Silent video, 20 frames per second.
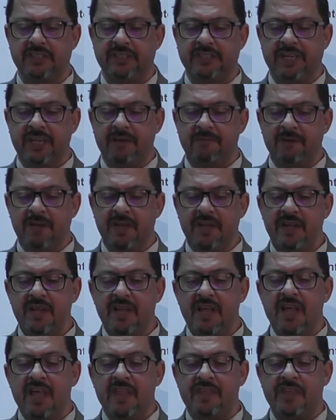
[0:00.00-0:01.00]

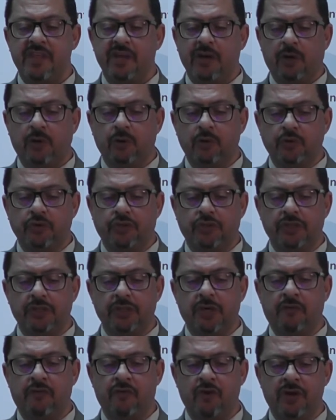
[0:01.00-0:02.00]
namely the inclusion
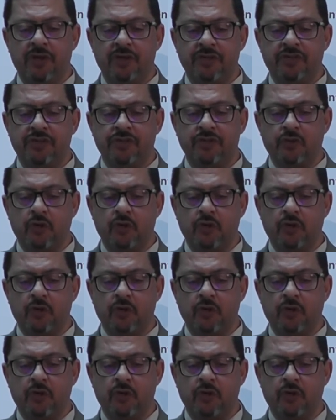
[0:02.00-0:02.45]
of religious